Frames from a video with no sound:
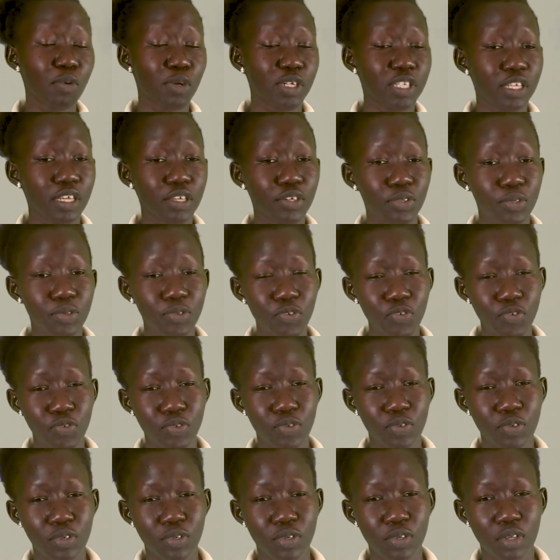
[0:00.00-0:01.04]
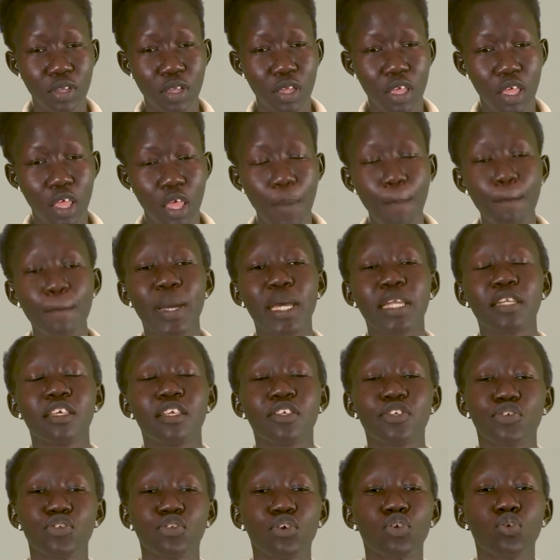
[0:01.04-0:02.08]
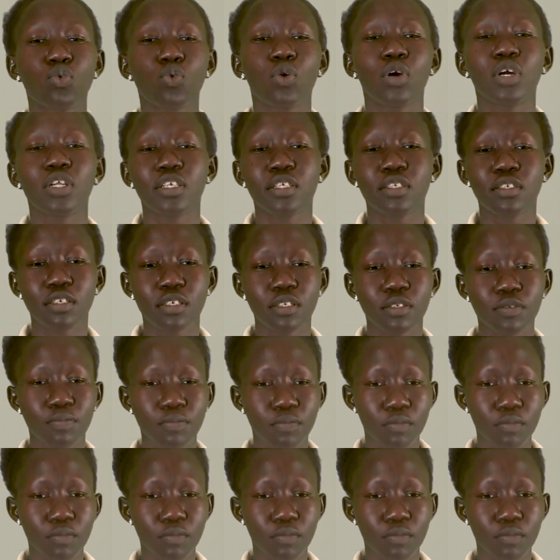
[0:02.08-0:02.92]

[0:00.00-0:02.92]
potatoes, but it's not quality